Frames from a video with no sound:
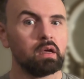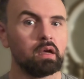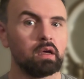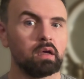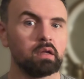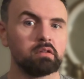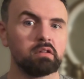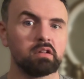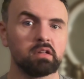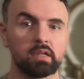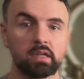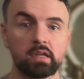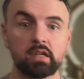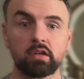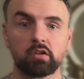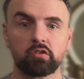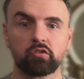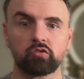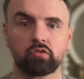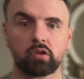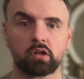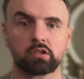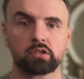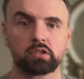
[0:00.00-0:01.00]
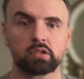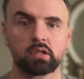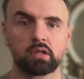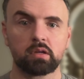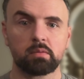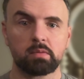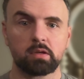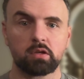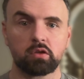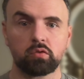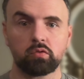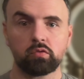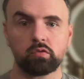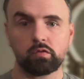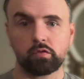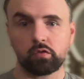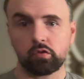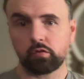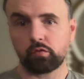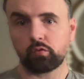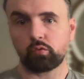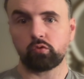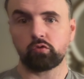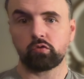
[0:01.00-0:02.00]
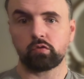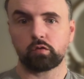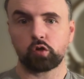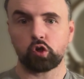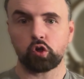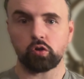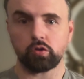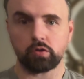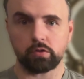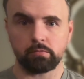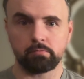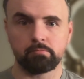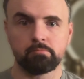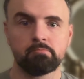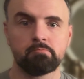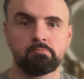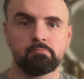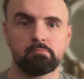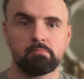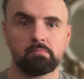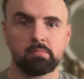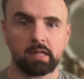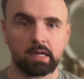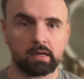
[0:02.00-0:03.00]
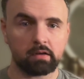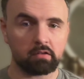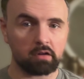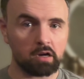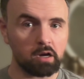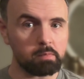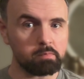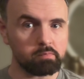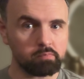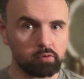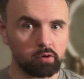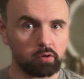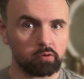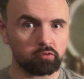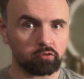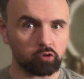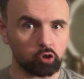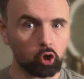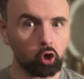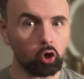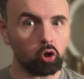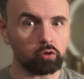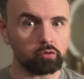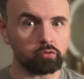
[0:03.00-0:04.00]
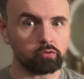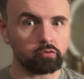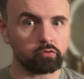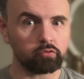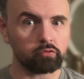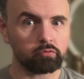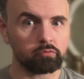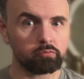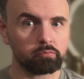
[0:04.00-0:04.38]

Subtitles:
A linear structure can be used for the force of good. There are pros and cons.